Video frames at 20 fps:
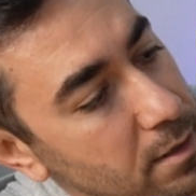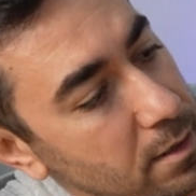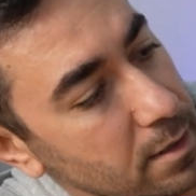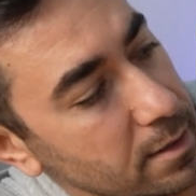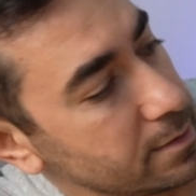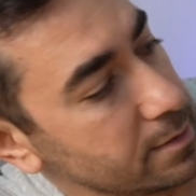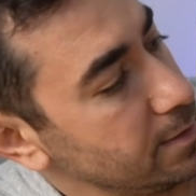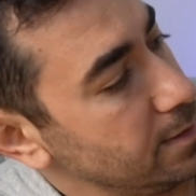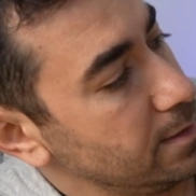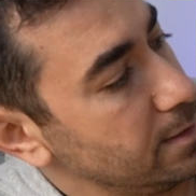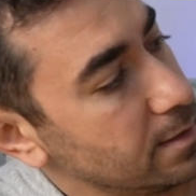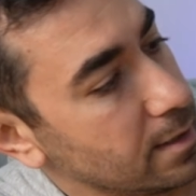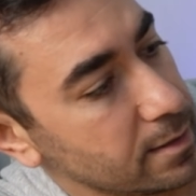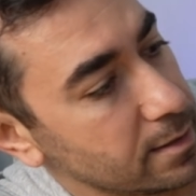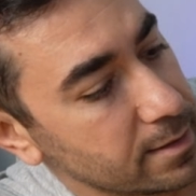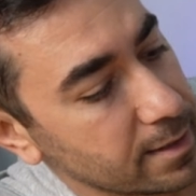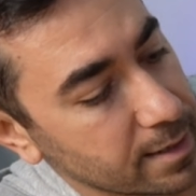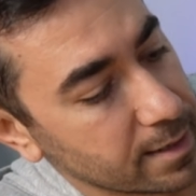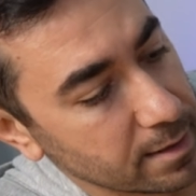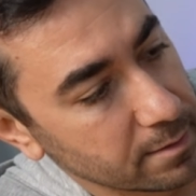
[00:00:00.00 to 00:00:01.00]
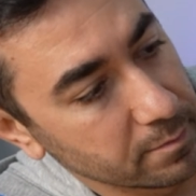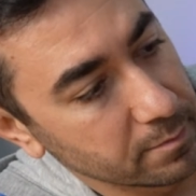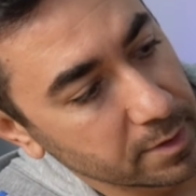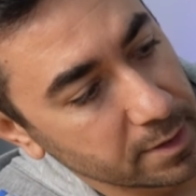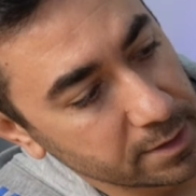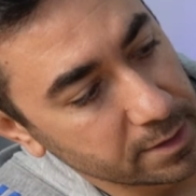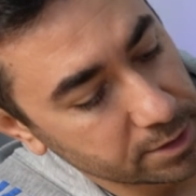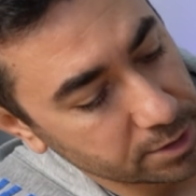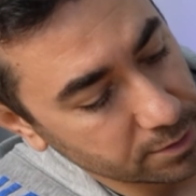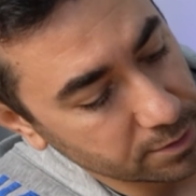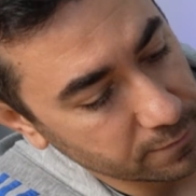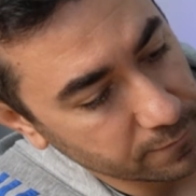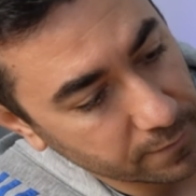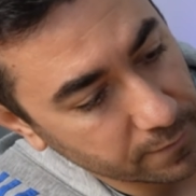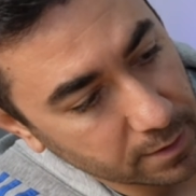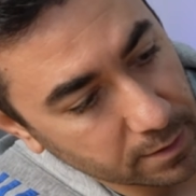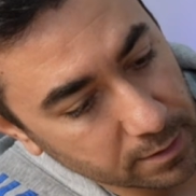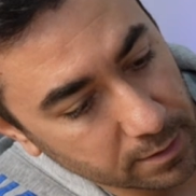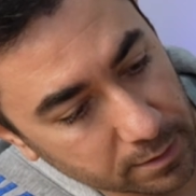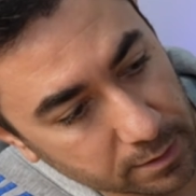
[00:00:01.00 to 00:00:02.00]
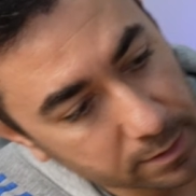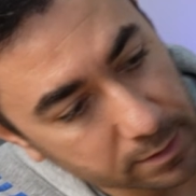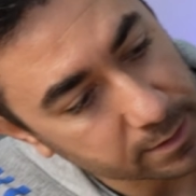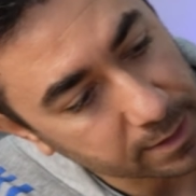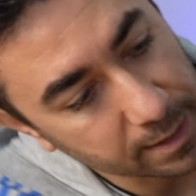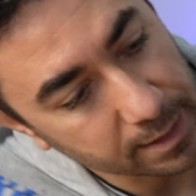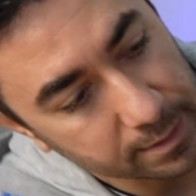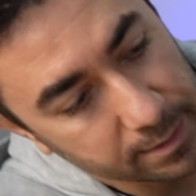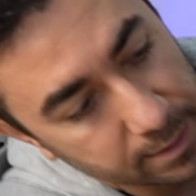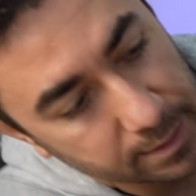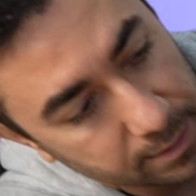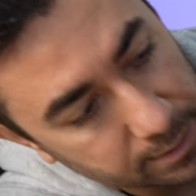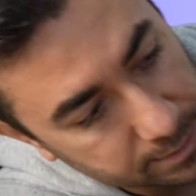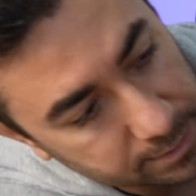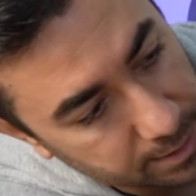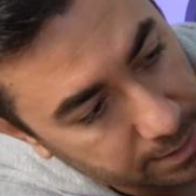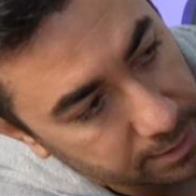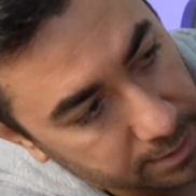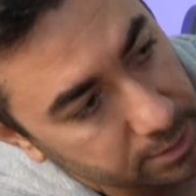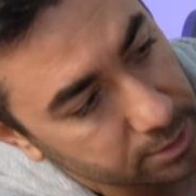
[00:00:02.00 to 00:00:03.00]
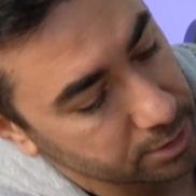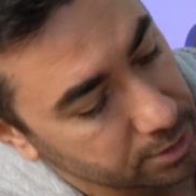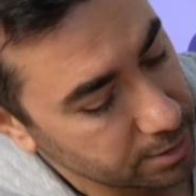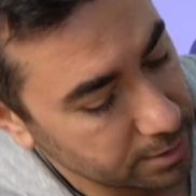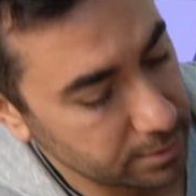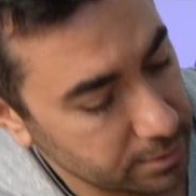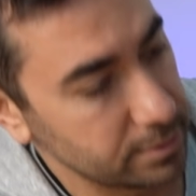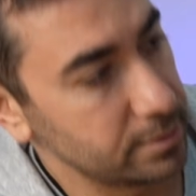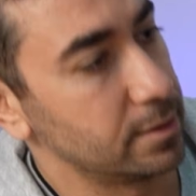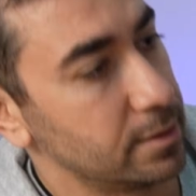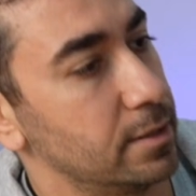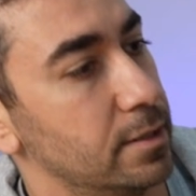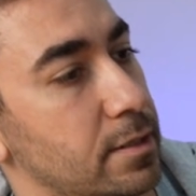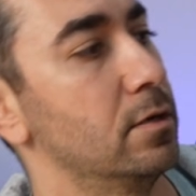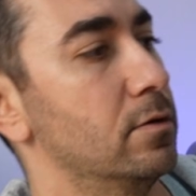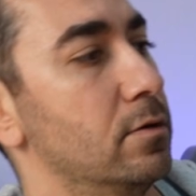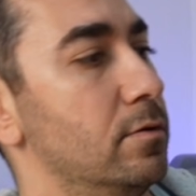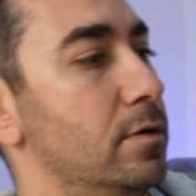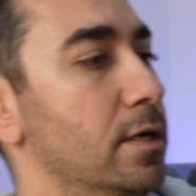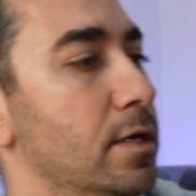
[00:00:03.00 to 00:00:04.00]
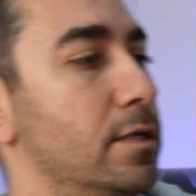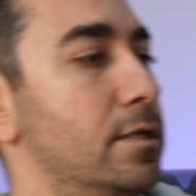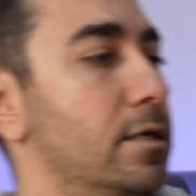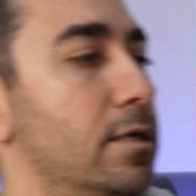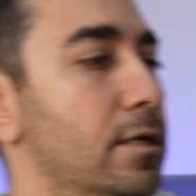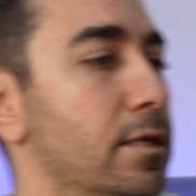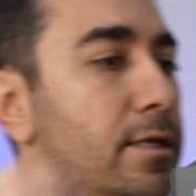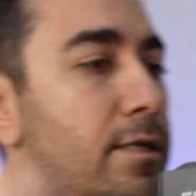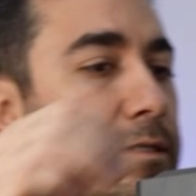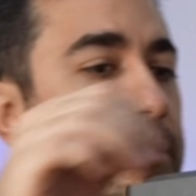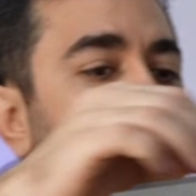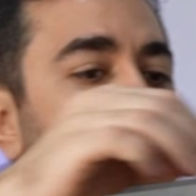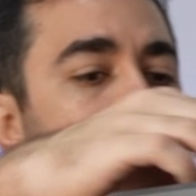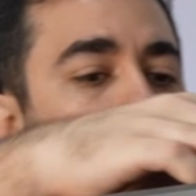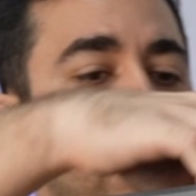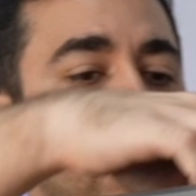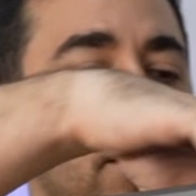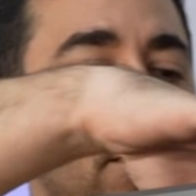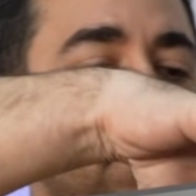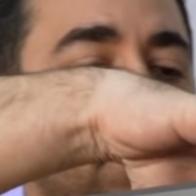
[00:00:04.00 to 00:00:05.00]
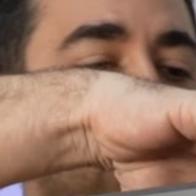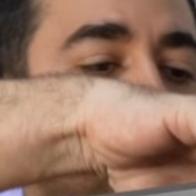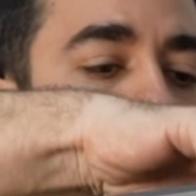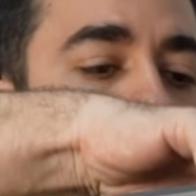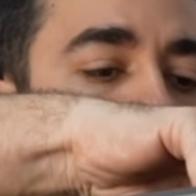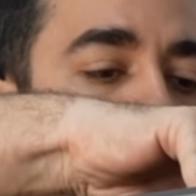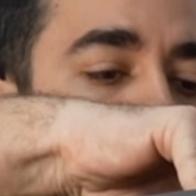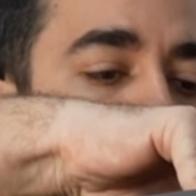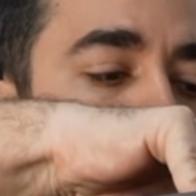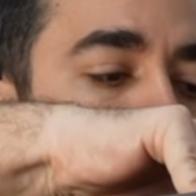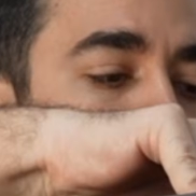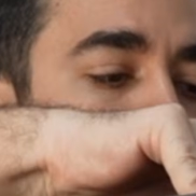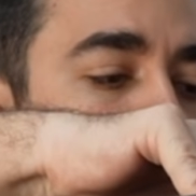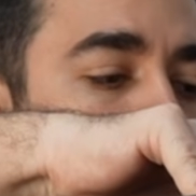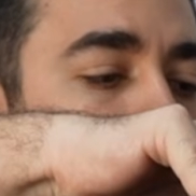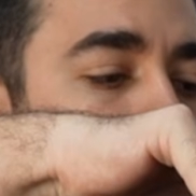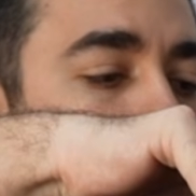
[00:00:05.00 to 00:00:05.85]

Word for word: I really like the combination of colors and these textures. Alright, let's take these foams out